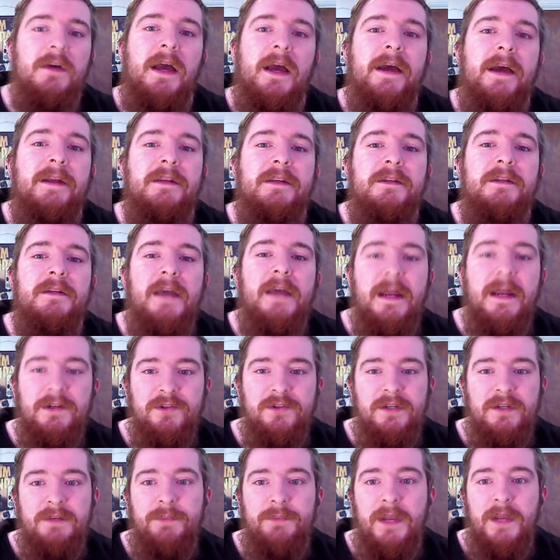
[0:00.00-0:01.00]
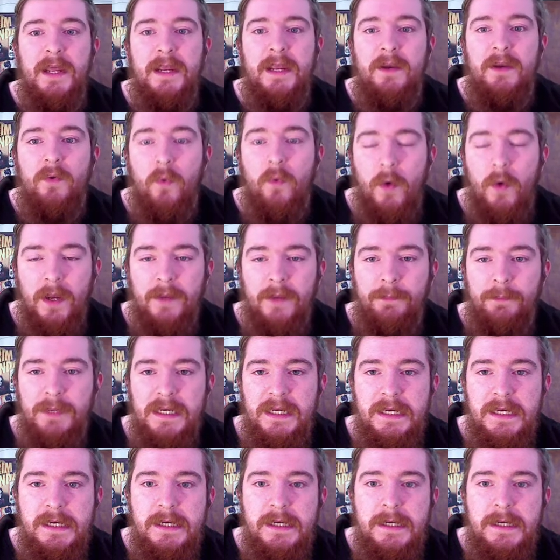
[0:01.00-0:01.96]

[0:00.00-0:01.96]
and actually playing quite a bit.